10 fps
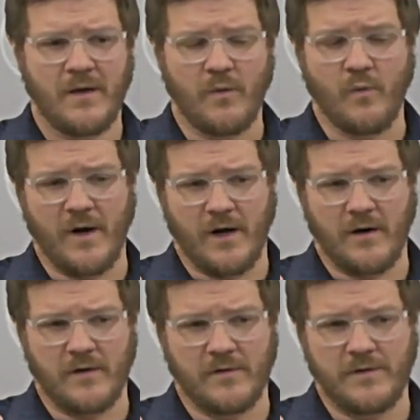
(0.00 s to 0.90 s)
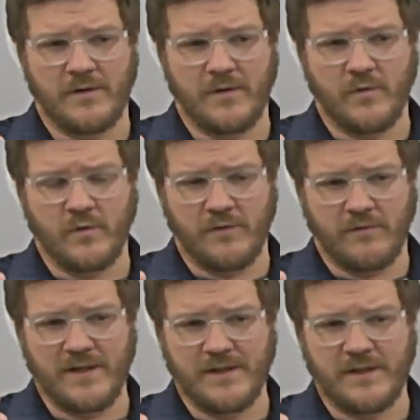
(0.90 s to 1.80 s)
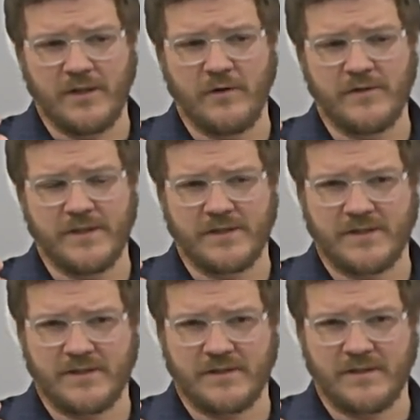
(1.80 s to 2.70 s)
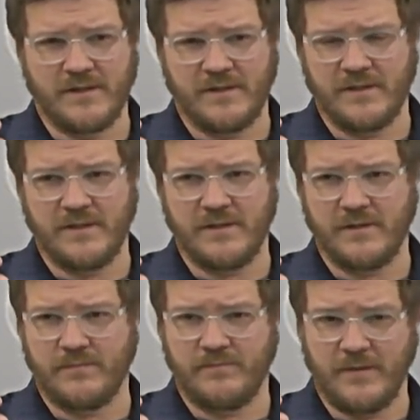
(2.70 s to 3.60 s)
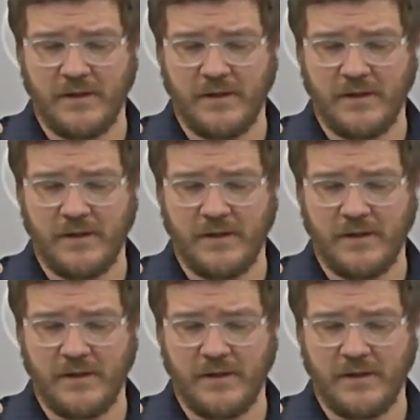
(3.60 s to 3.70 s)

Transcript: Where we really notice the